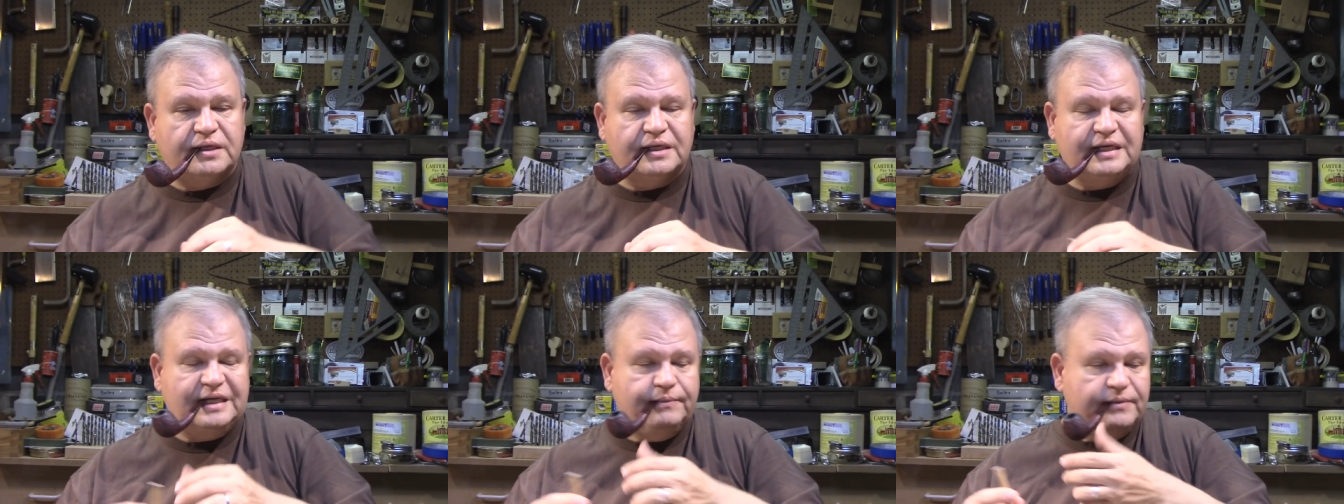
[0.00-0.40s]

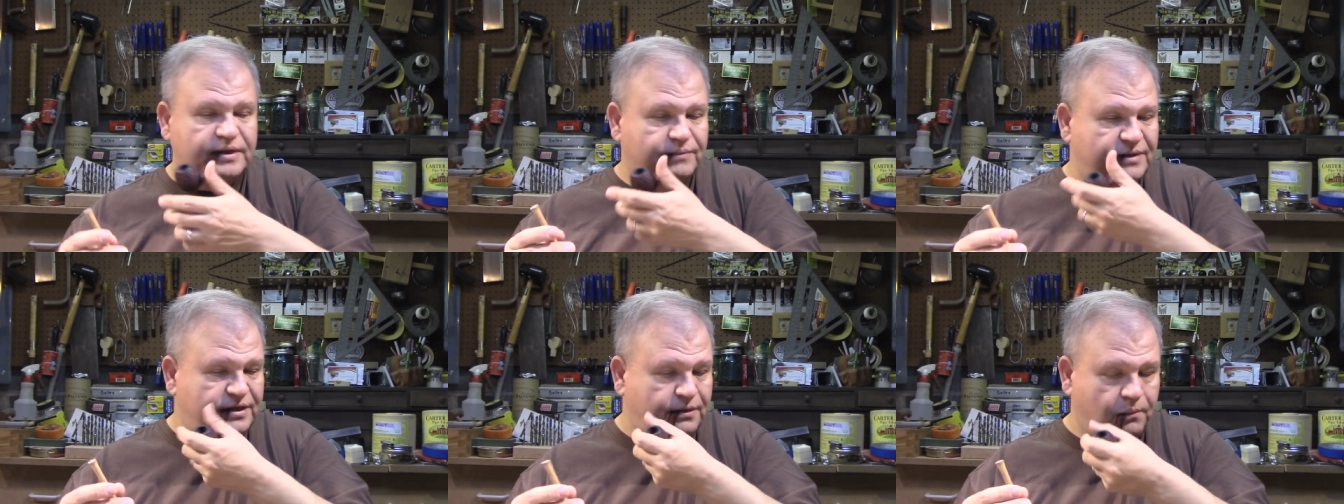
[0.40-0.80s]

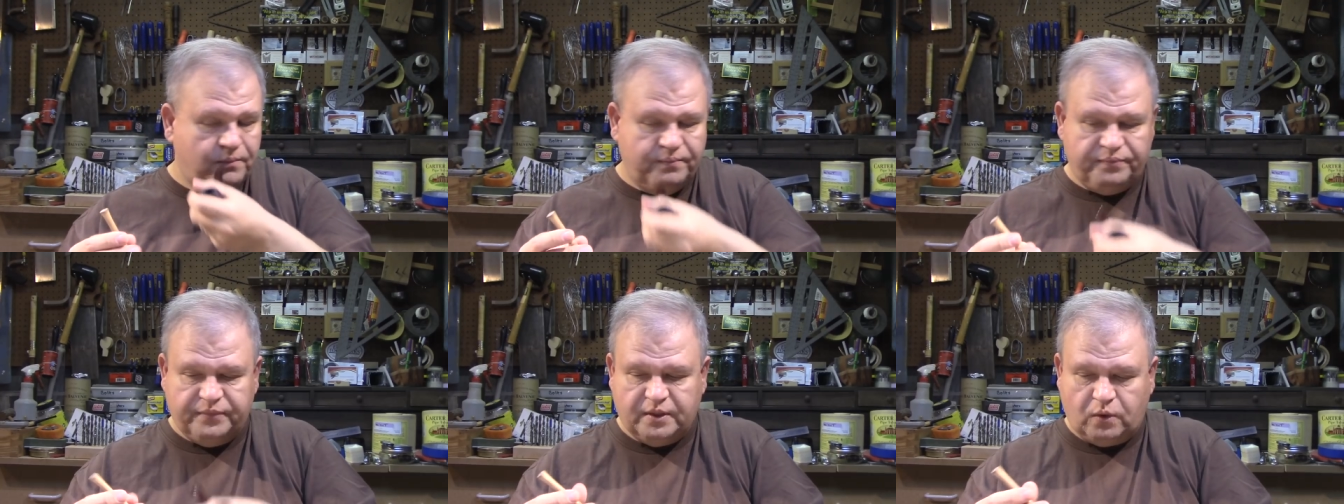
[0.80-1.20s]
Keeping me
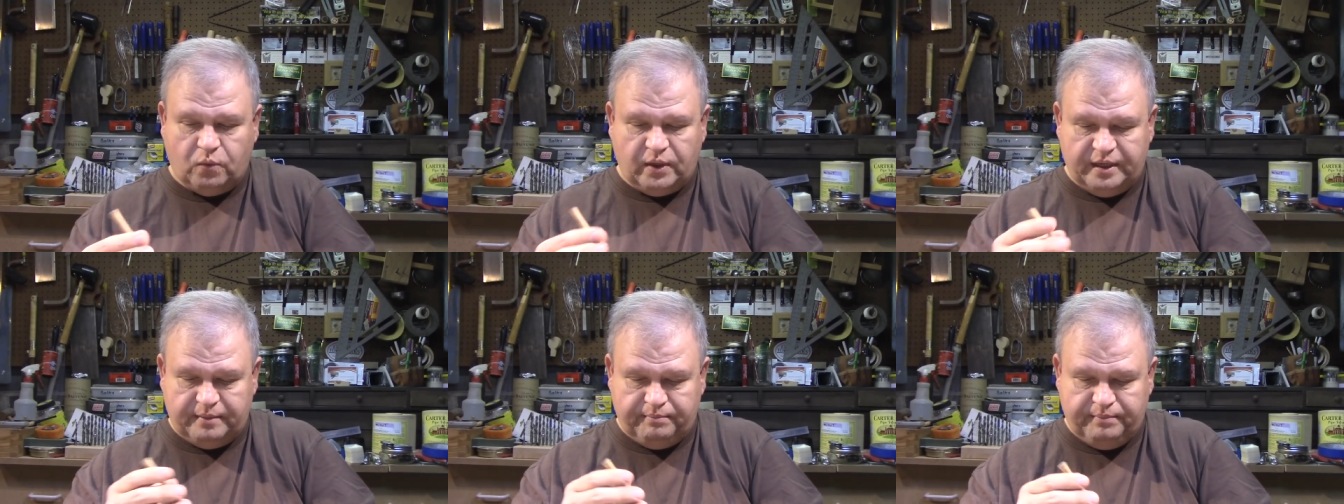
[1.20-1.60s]

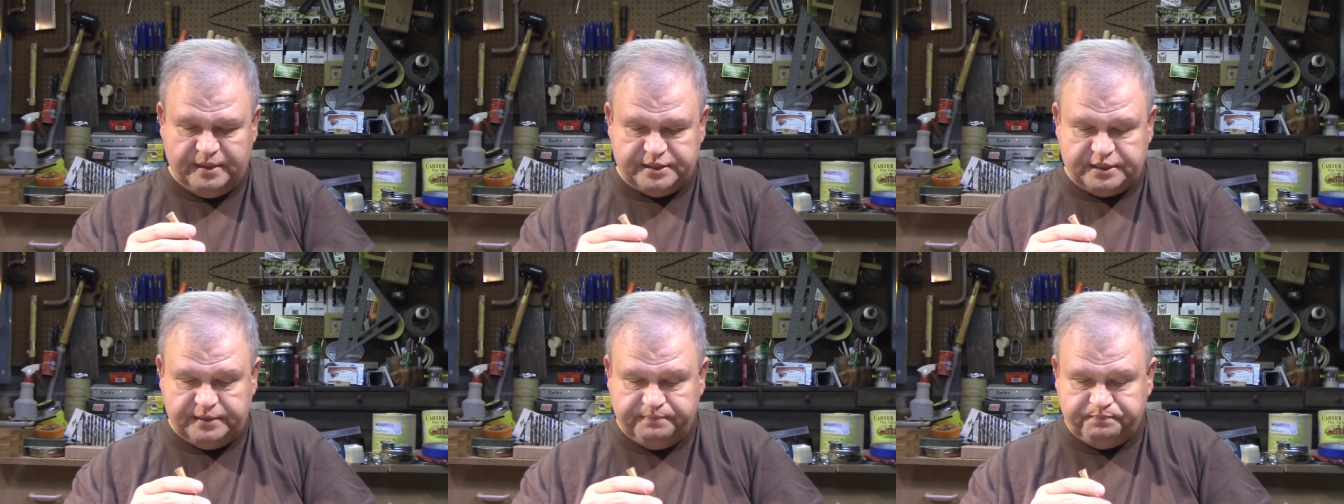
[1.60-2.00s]
quite
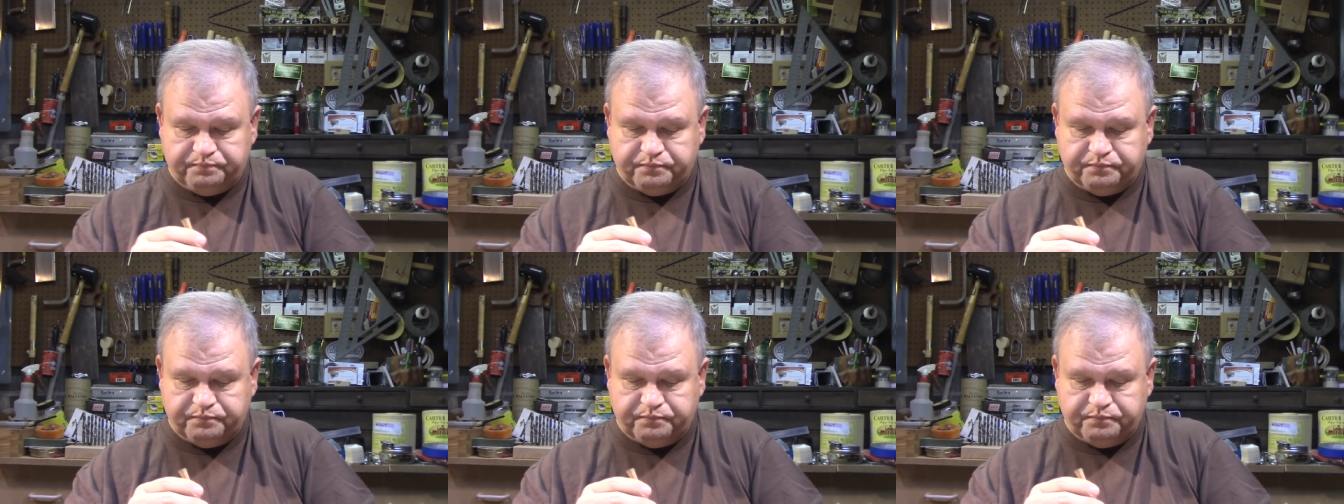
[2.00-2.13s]
busy.